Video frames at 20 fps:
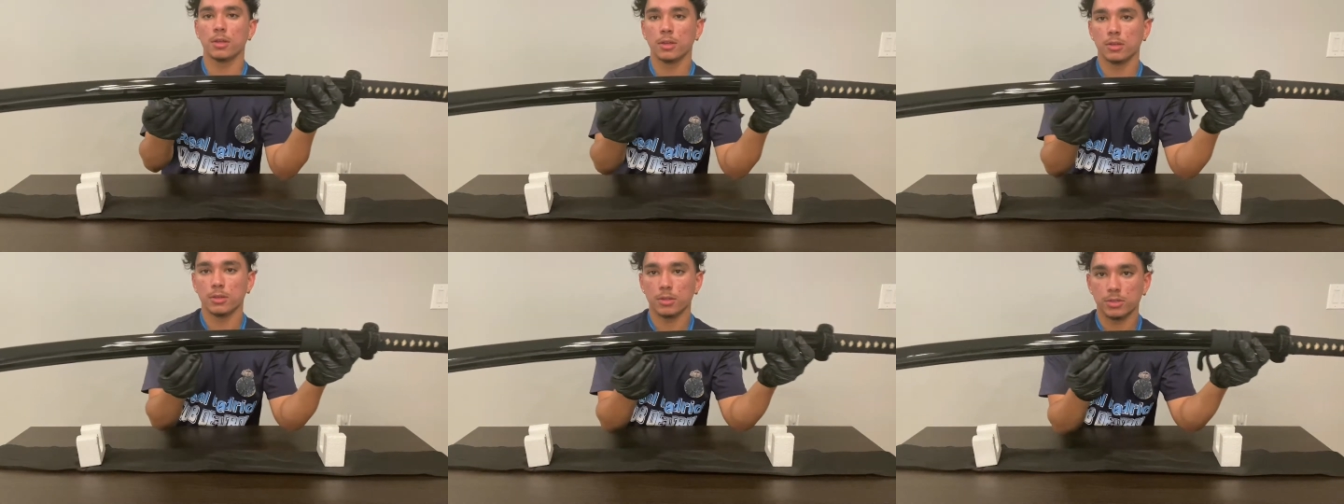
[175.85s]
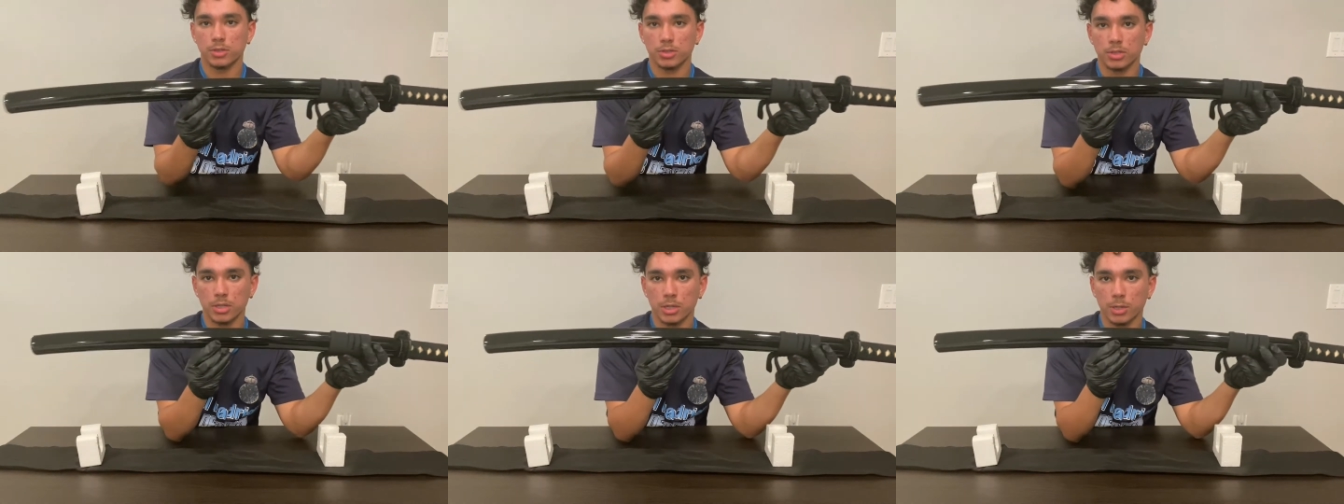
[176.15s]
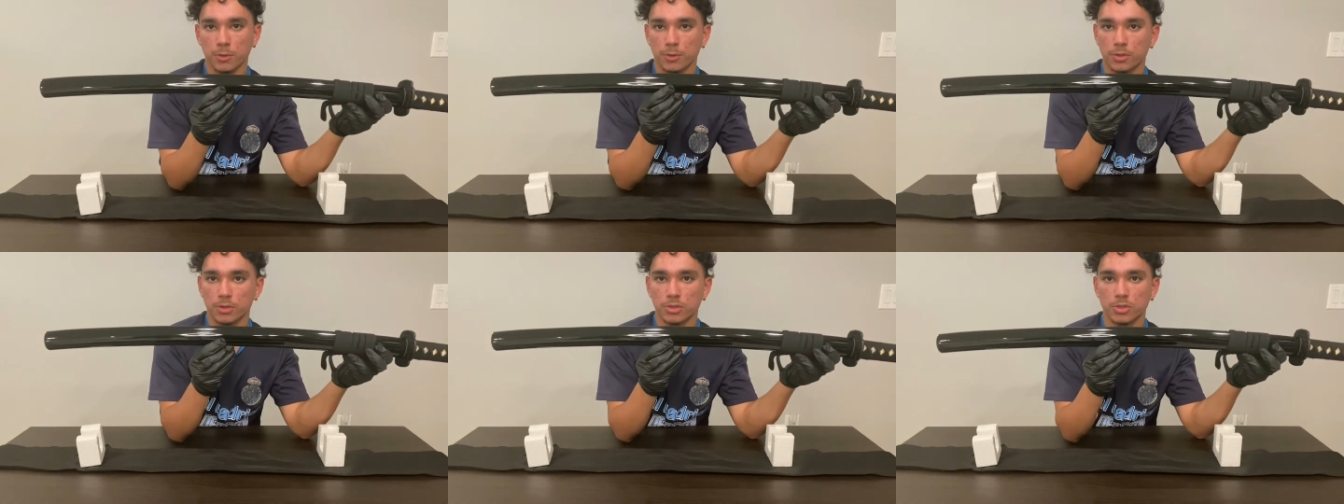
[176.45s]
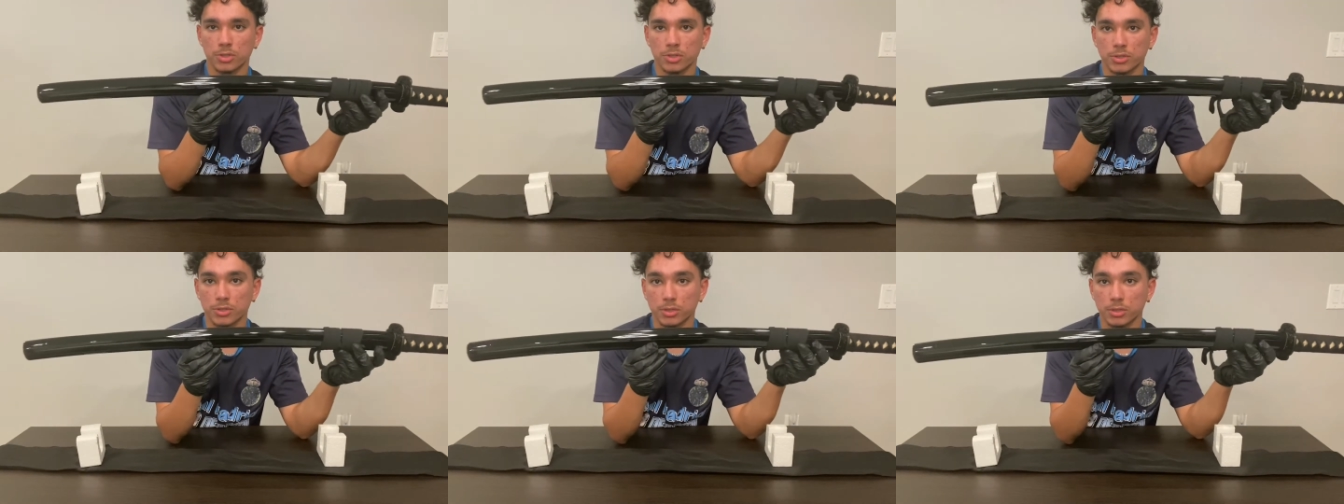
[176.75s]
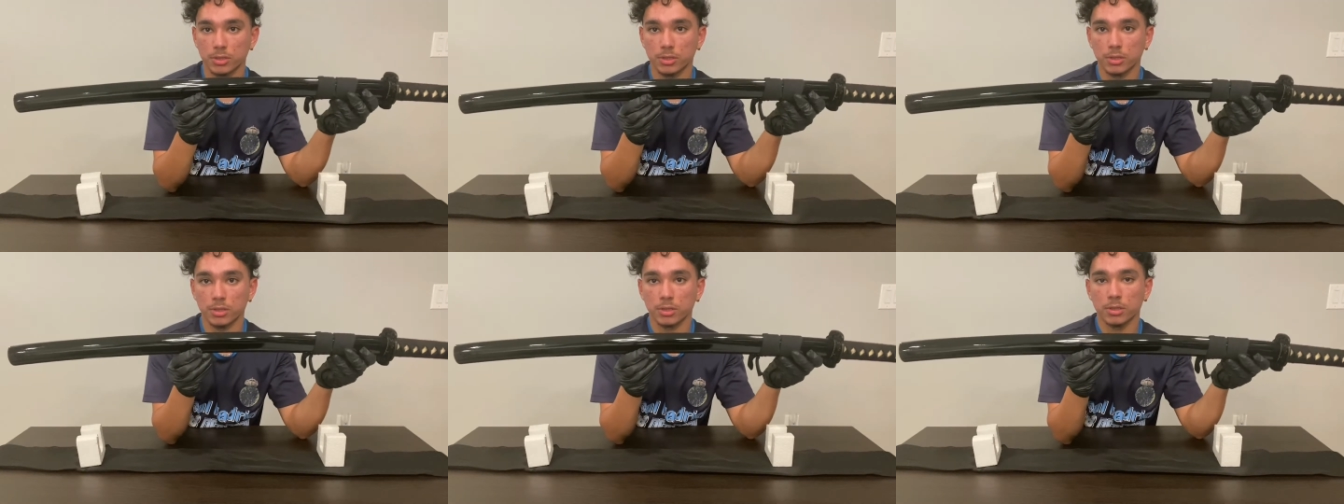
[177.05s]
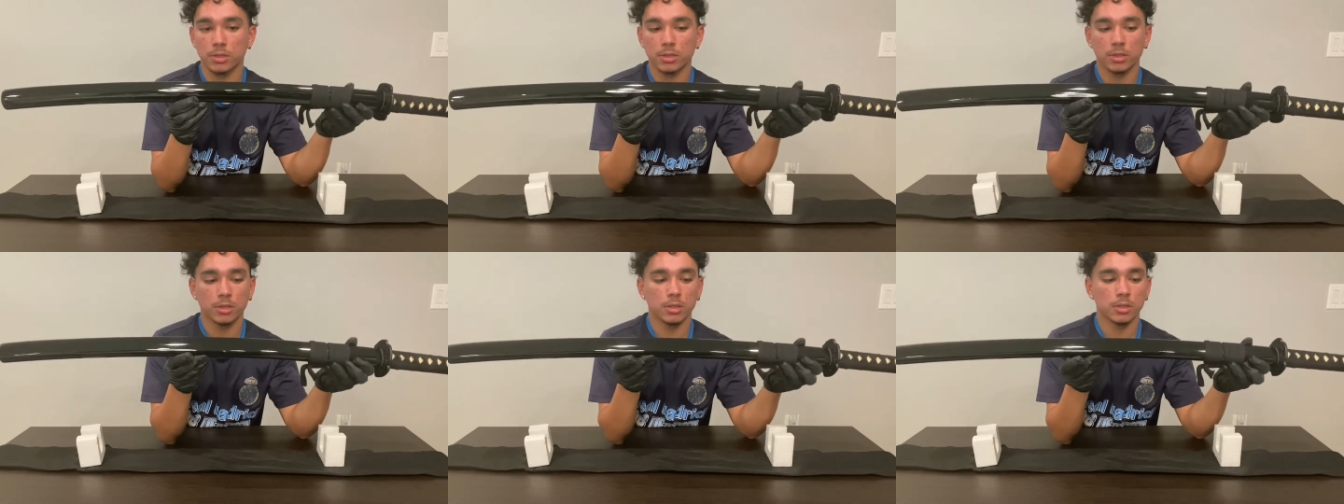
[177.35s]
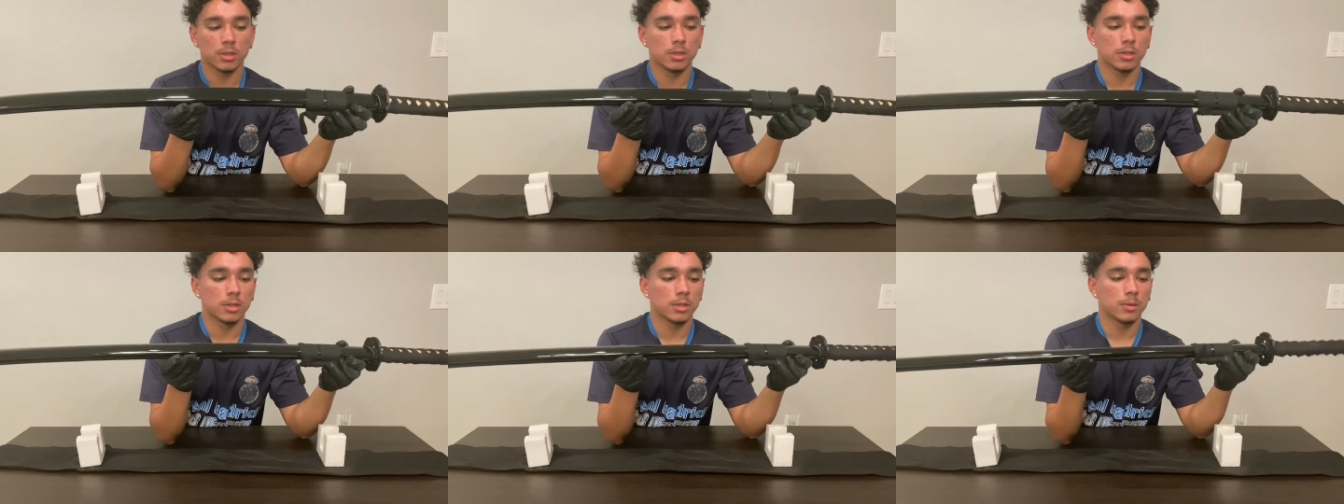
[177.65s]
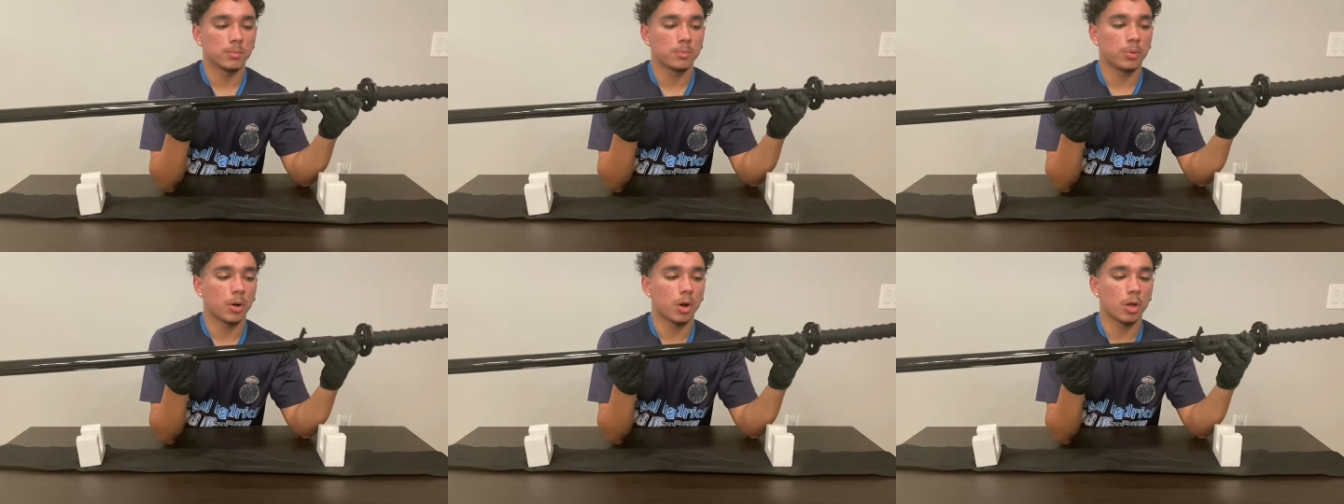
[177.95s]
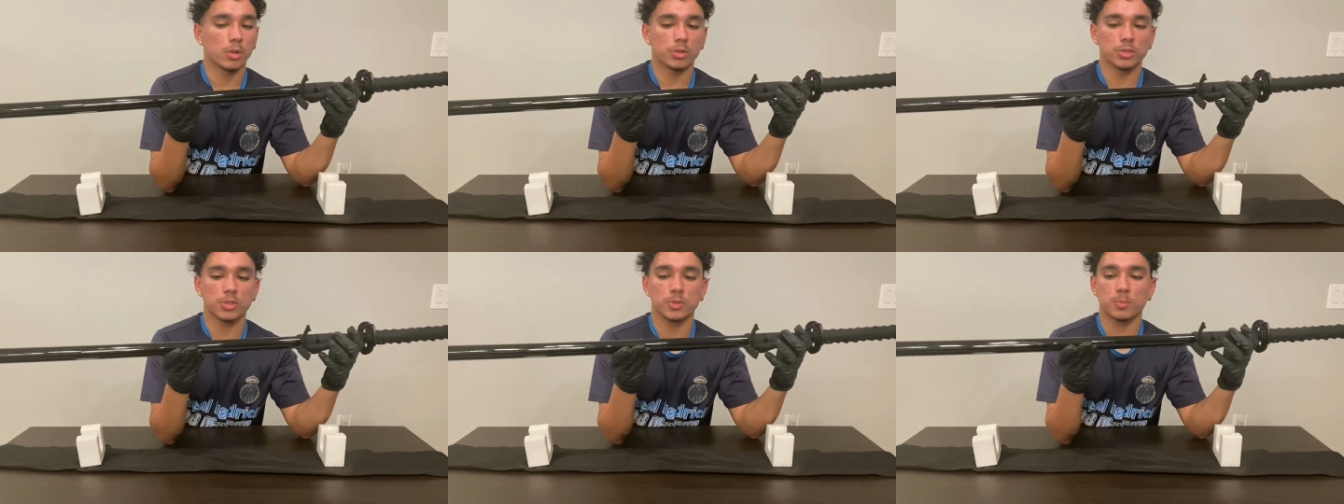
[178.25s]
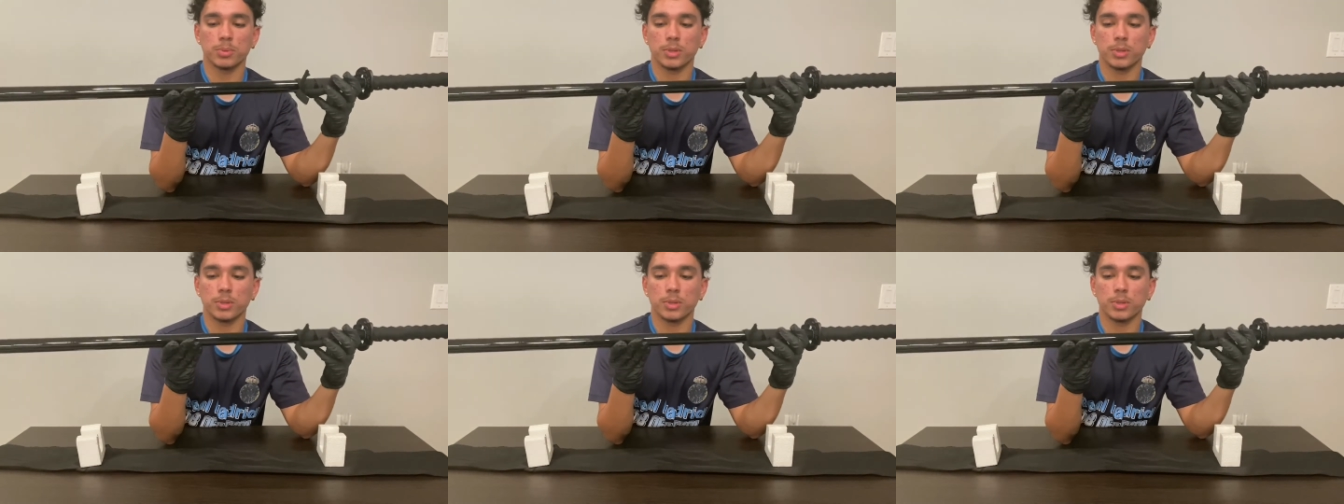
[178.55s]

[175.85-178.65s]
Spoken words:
The sheath is just a polished